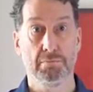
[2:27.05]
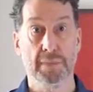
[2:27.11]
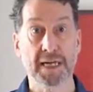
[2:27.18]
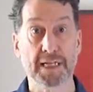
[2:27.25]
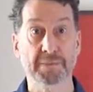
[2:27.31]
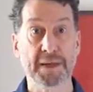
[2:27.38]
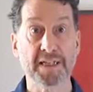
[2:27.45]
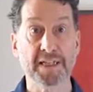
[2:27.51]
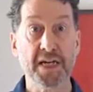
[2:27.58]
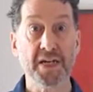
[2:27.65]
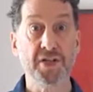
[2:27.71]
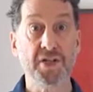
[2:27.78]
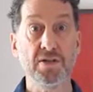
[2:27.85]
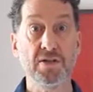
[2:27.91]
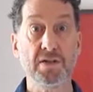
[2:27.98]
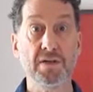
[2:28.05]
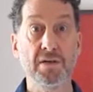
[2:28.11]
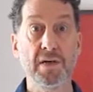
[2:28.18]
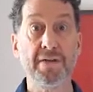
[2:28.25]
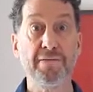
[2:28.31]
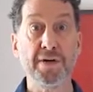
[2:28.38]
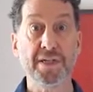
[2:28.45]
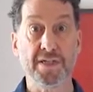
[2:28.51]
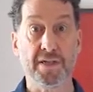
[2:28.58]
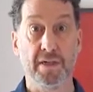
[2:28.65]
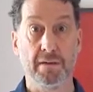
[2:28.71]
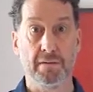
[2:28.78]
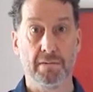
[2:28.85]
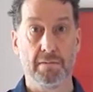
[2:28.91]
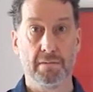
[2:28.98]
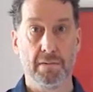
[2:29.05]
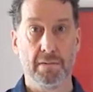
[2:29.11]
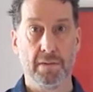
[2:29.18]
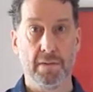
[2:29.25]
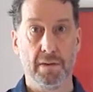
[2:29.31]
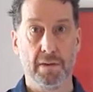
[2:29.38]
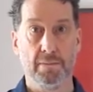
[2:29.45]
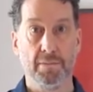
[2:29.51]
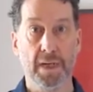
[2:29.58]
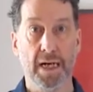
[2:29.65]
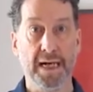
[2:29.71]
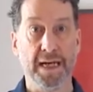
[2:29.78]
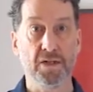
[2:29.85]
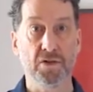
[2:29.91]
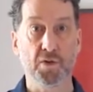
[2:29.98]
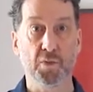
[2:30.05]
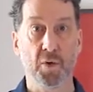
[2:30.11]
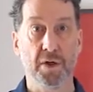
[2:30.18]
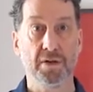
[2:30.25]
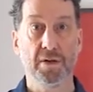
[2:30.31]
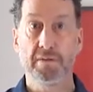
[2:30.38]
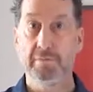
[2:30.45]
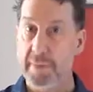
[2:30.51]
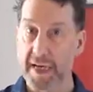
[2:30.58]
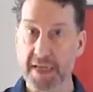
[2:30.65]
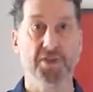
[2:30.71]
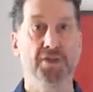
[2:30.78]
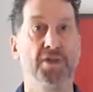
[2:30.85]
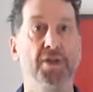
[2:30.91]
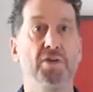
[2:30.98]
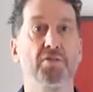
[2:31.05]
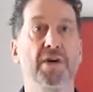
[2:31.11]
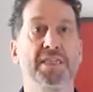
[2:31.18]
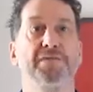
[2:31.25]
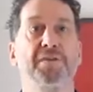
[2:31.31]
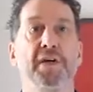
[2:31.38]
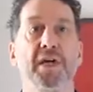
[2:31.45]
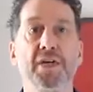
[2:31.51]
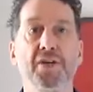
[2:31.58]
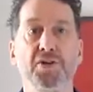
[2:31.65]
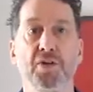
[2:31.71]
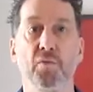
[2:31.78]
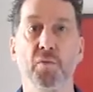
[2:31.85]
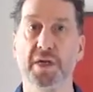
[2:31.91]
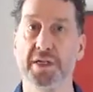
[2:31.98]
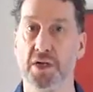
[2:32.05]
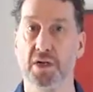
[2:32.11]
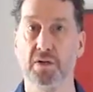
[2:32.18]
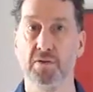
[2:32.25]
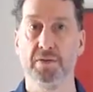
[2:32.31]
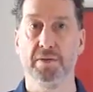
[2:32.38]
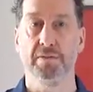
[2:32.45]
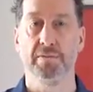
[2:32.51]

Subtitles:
Expectations have risen. Millennials want instant gratification, we're told.